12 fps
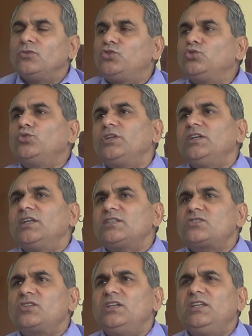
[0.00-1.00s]
Jute
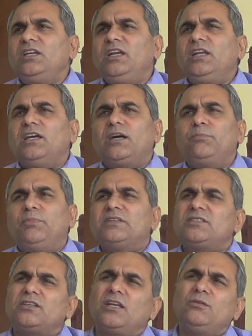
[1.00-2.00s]
industry in India,
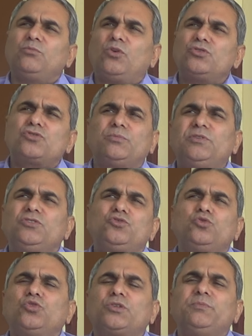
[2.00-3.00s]
basically most of the
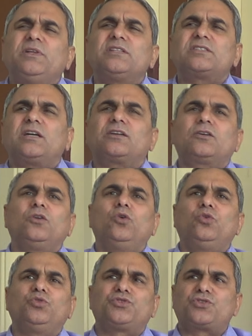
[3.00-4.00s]
jute mills are
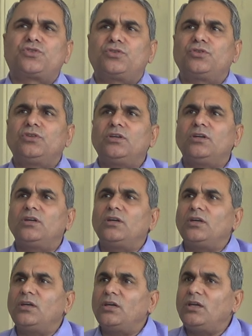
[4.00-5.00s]
closed.
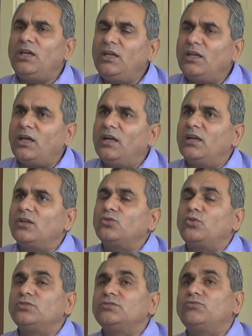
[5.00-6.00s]

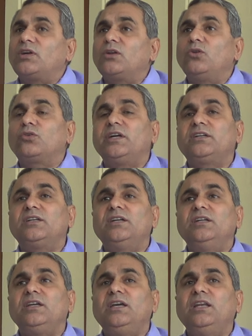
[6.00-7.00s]
Those were
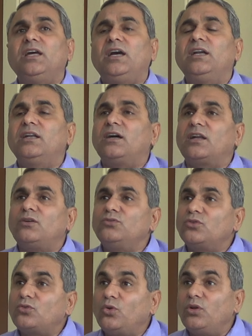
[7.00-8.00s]
located in and
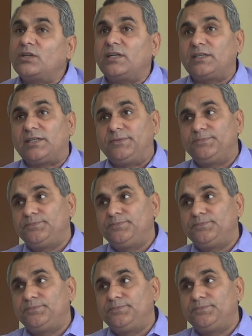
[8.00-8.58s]
around Kolkata,